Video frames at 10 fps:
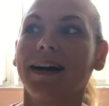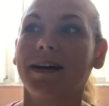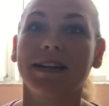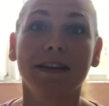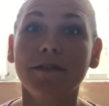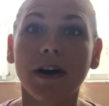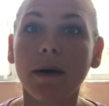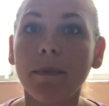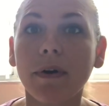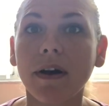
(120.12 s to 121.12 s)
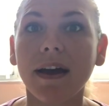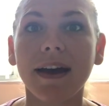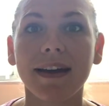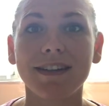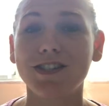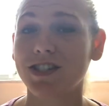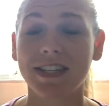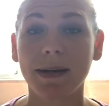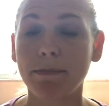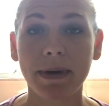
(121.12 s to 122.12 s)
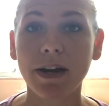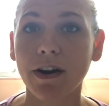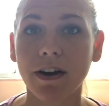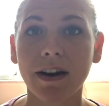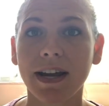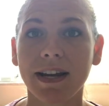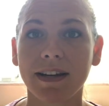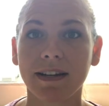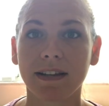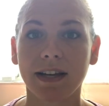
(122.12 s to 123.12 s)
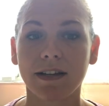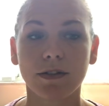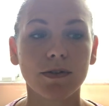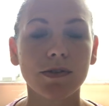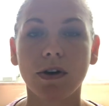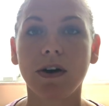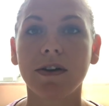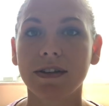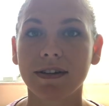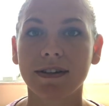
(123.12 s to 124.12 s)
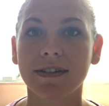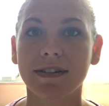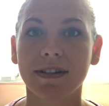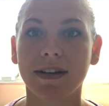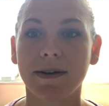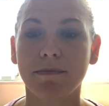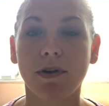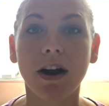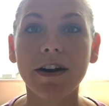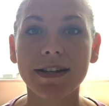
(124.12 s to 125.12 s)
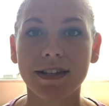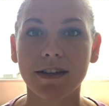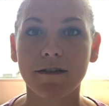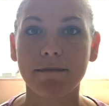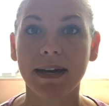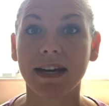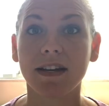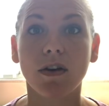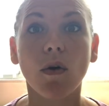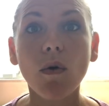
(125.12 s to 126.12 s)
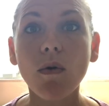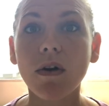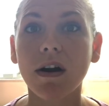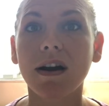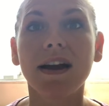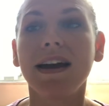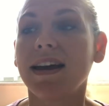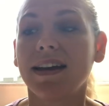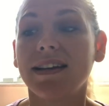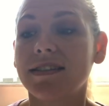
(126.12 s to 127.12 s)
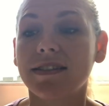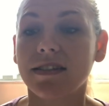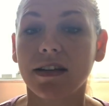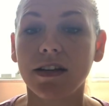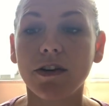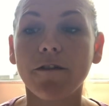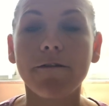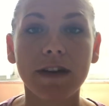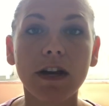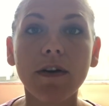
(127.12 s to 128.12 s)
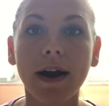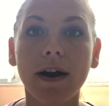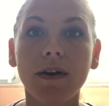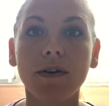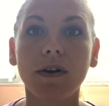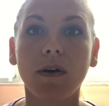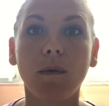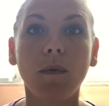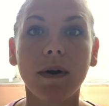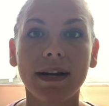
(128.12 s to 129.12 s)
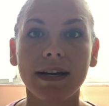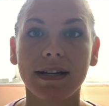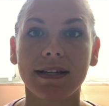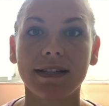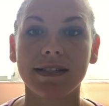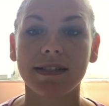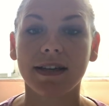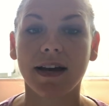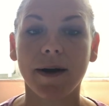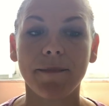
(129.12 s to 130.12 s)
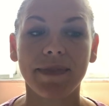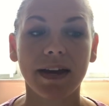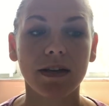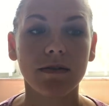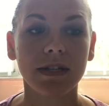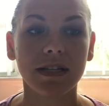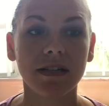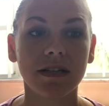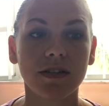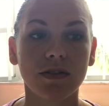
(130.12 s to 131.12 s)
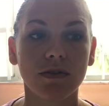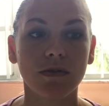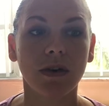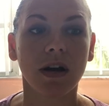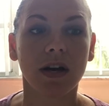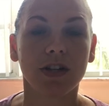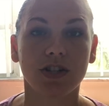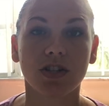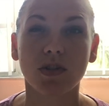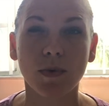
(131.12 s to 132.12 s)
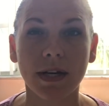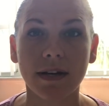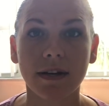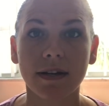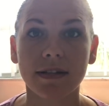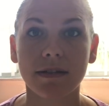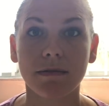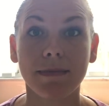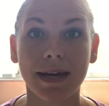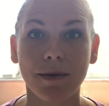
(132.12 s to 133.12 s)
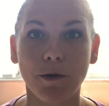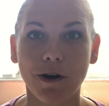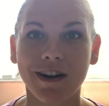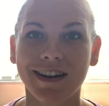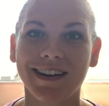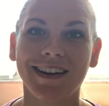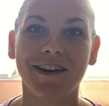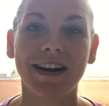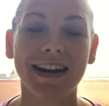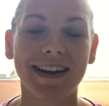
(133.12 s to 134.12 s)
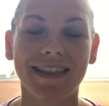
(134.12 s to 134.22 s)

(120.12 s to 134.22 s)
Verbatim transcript: uh, give up and just get bigger and like lose all the um, progress that you've made or it's you know figure out what it is um, that you need to just tweak to make it work you know and